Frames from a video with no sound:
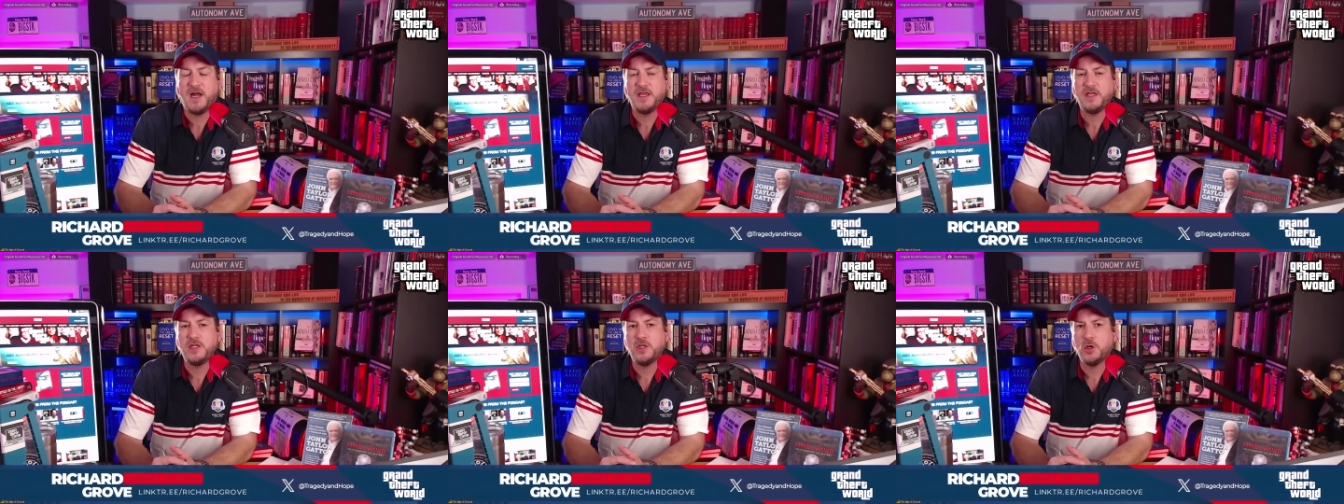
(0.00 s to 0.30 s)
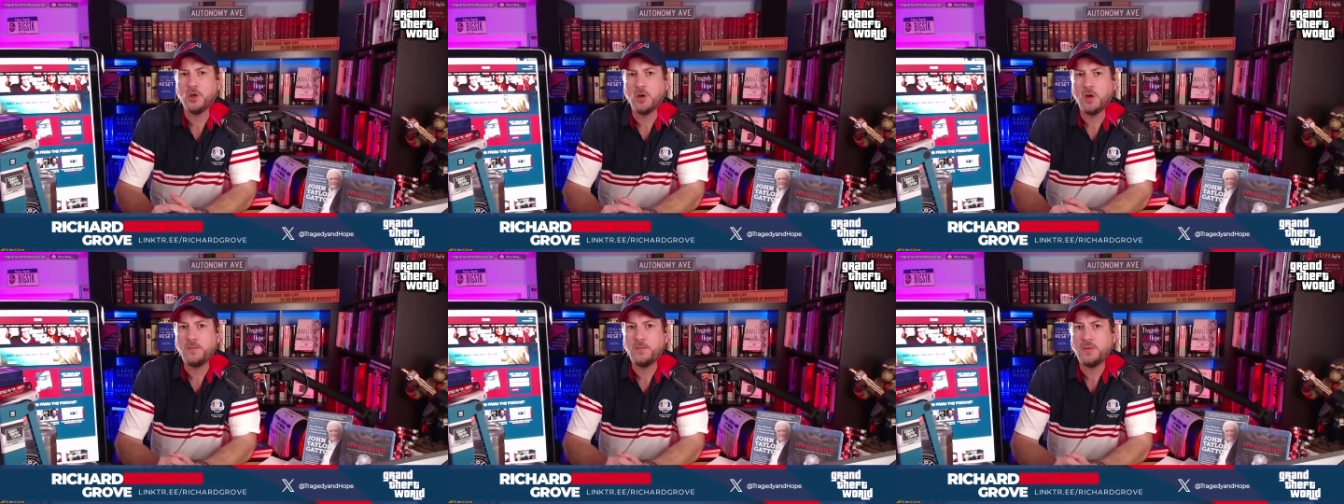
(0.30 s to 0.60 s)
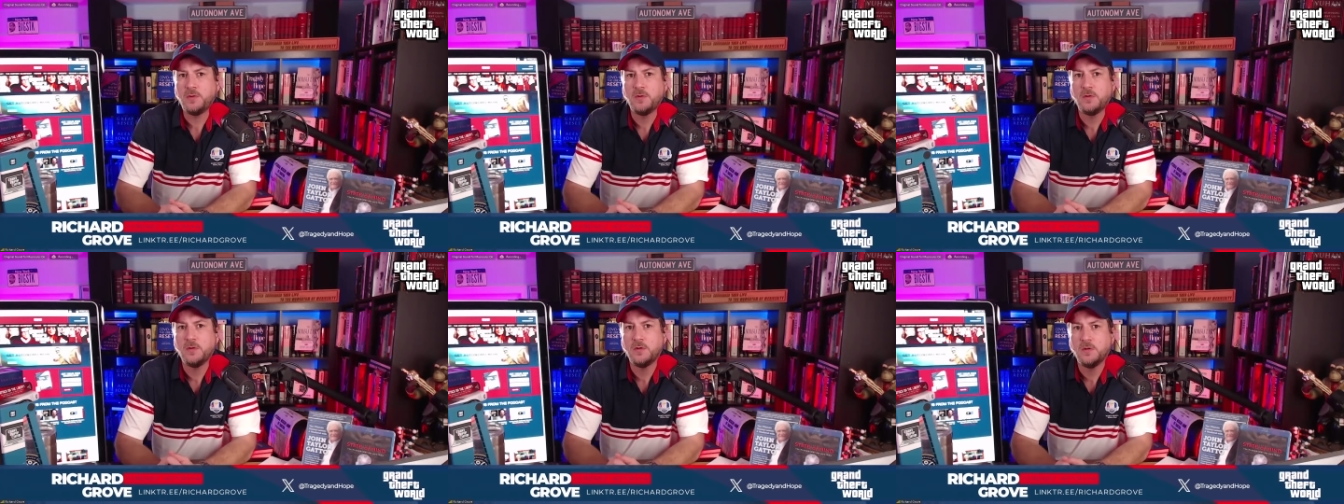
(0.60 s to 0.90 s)
Europe?
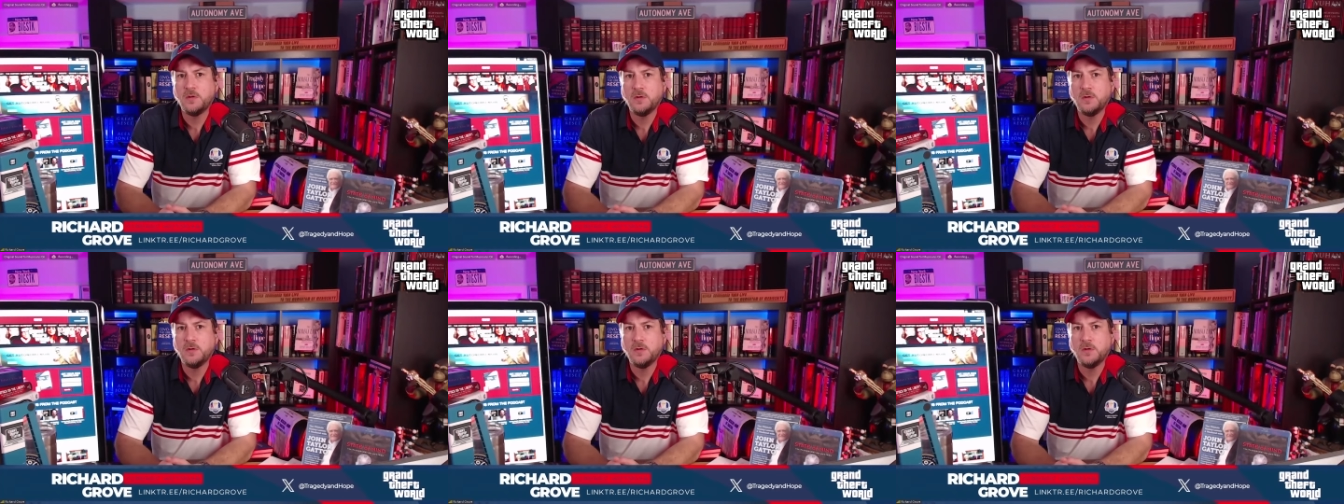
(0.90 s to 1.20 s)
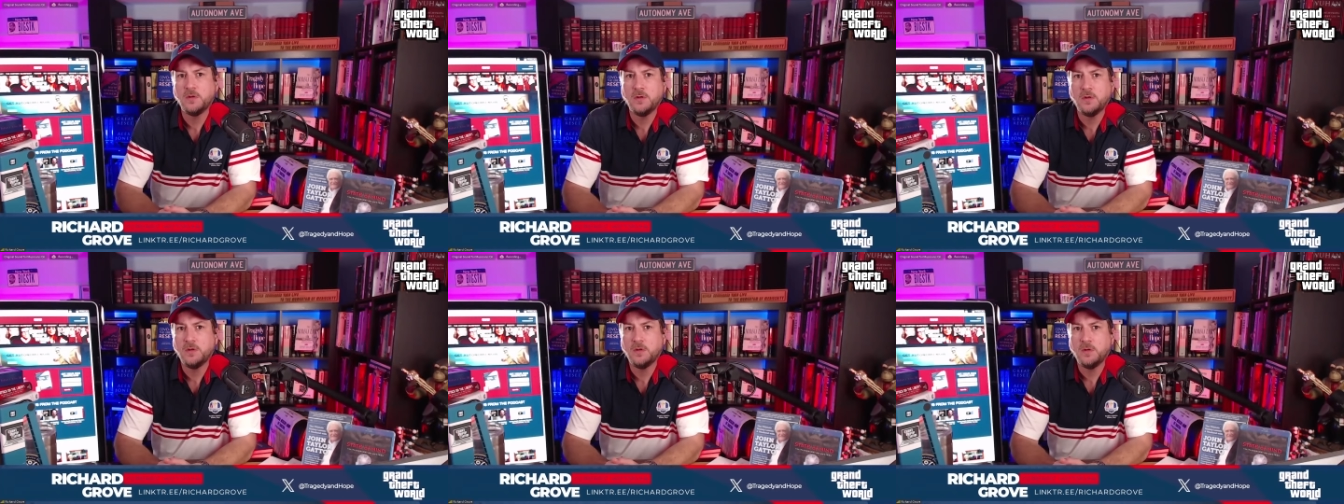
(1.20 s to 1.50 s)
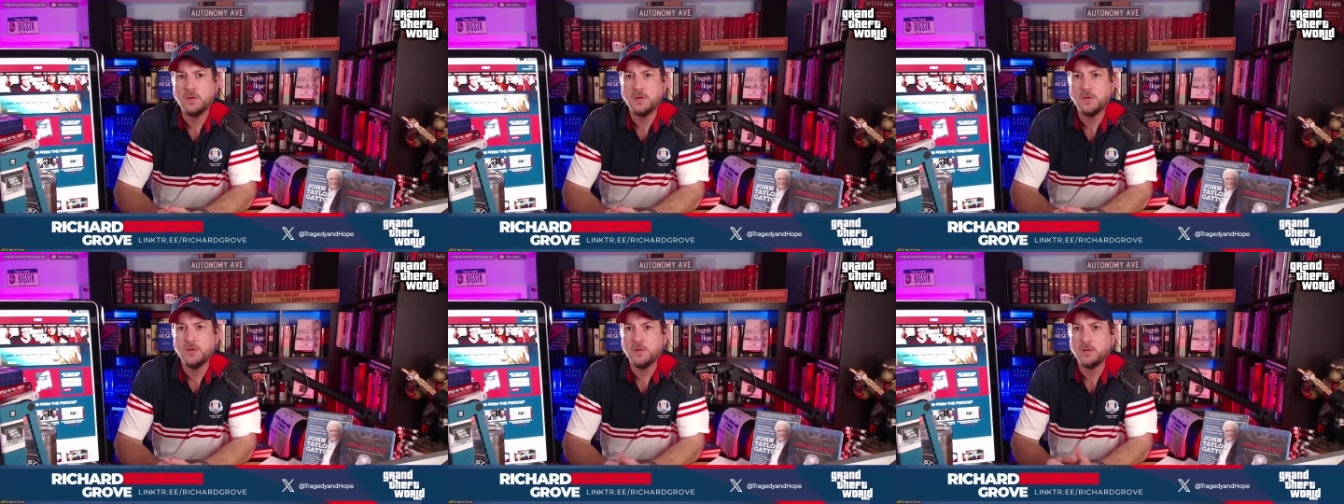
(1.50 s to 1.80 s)

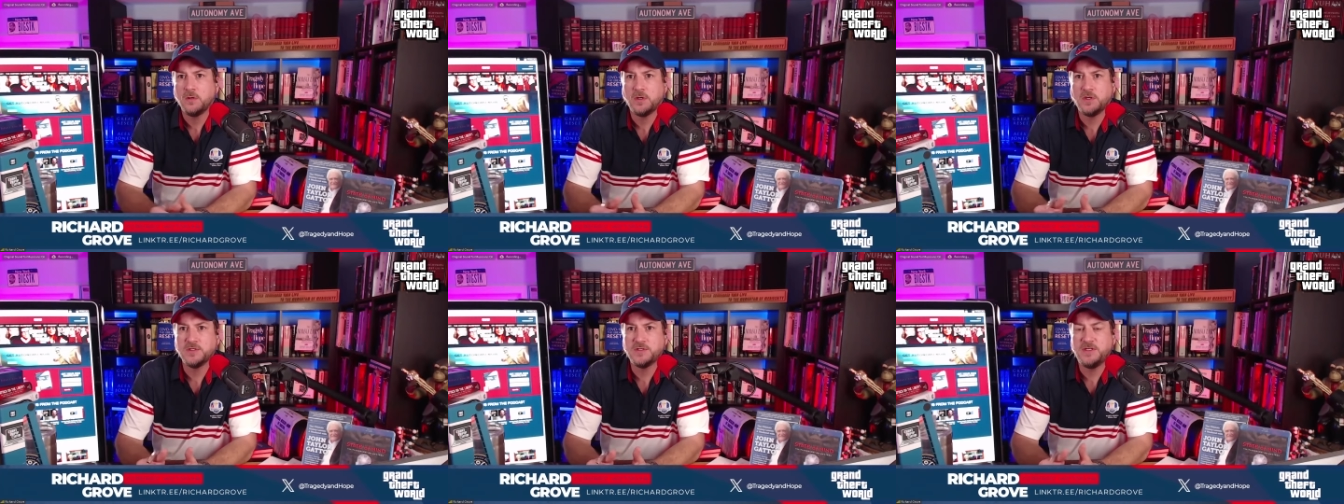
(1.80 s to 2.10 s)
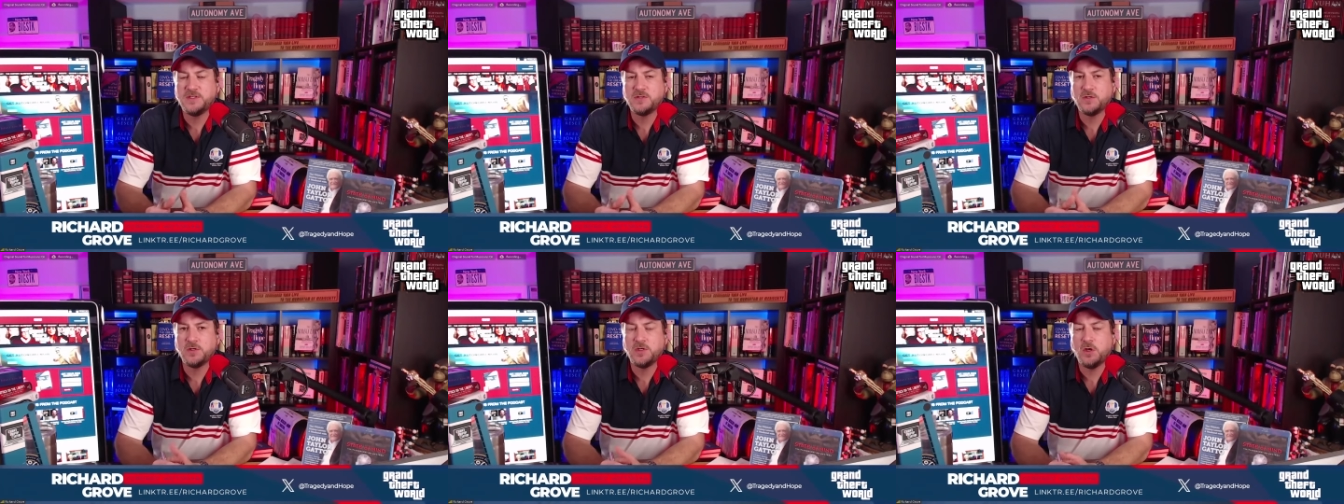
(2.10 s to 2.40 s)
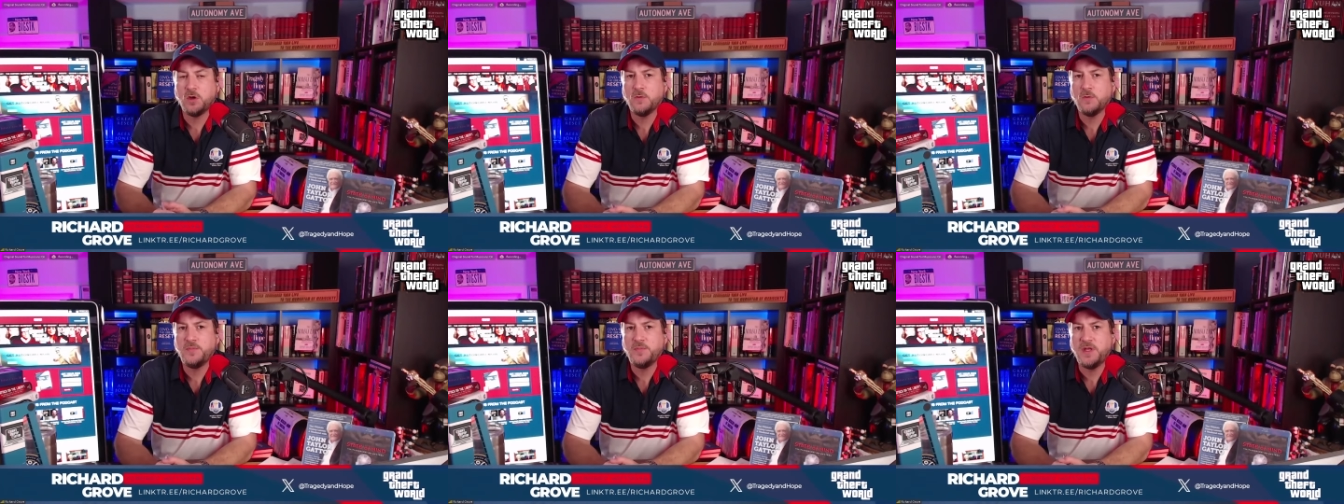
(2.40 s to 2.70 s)
Because these are
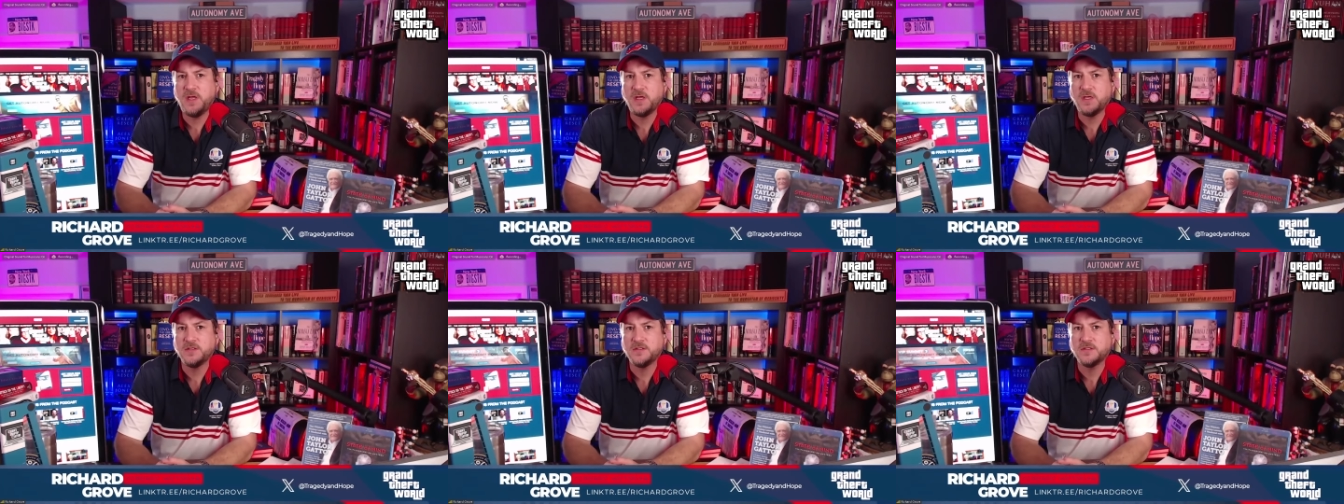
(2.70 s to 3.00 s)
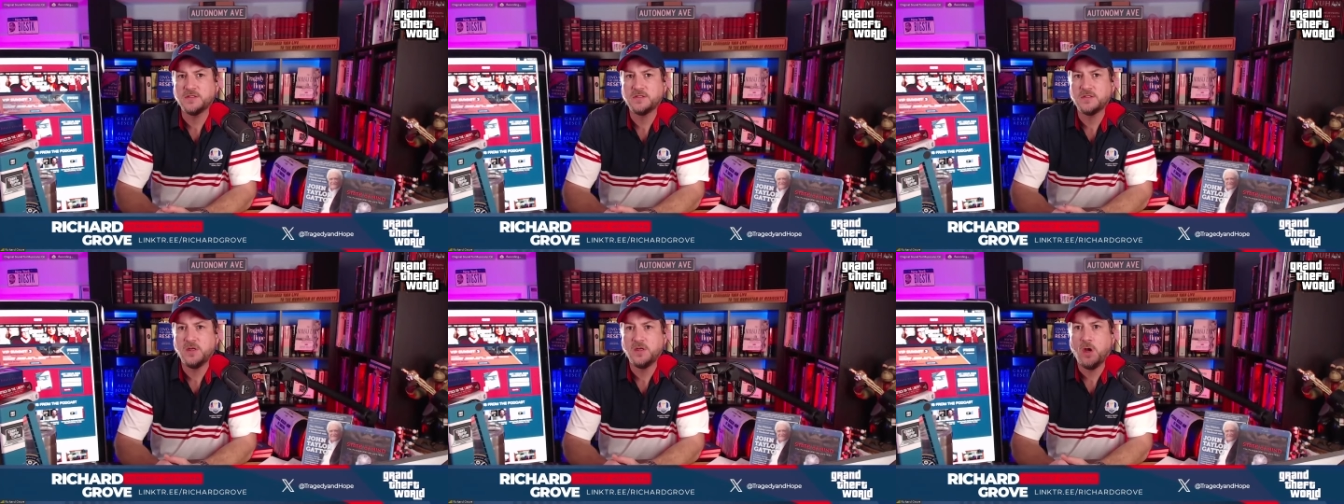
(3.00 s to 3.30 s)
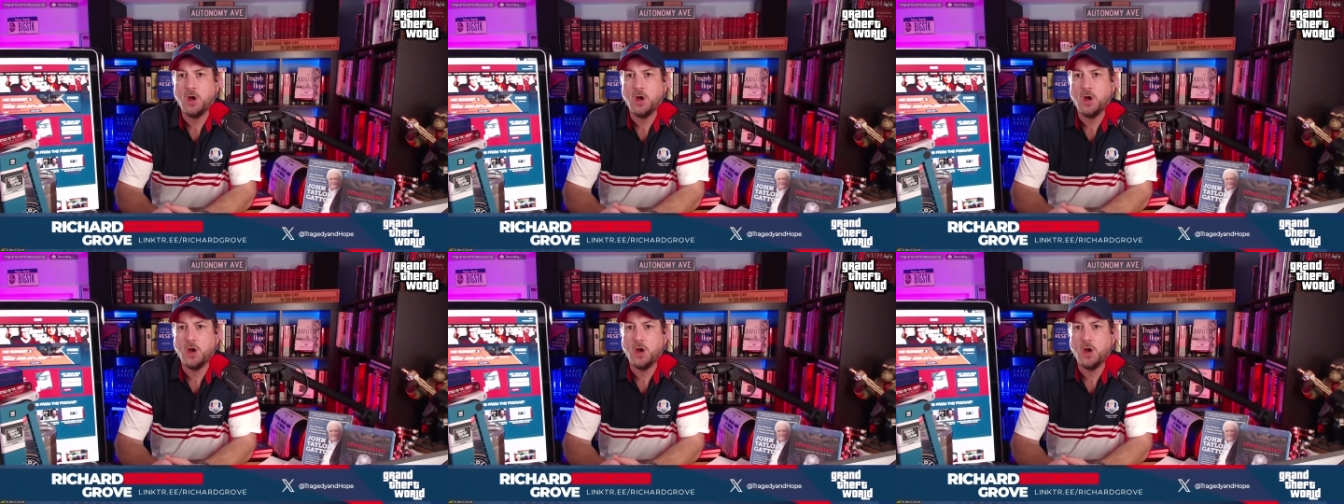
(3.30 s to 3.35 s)
Europeans.